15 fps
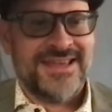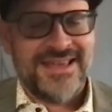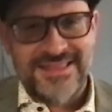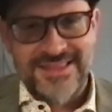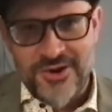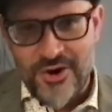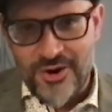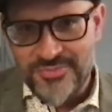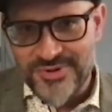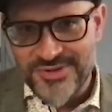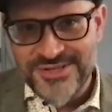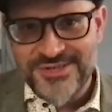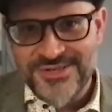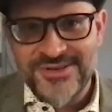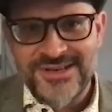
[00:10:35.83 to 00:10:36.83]
and the
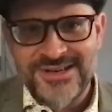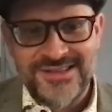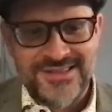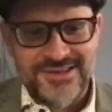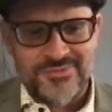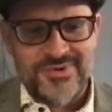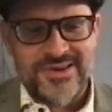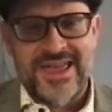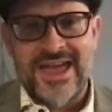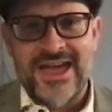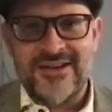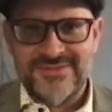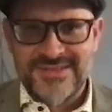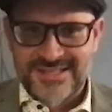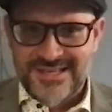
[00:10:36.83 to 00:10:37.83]
opportunity that we
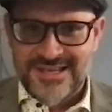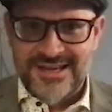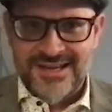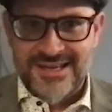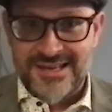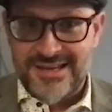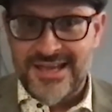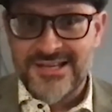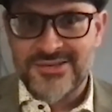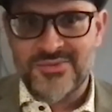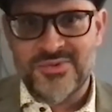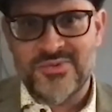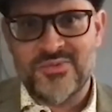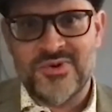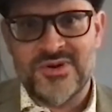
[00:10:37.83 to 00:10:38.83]
have to kind of connect
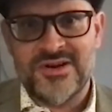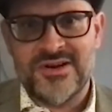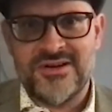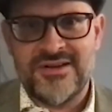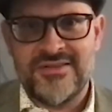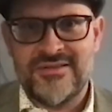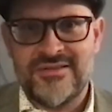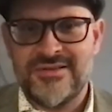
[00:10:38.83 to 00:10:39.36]
with one another,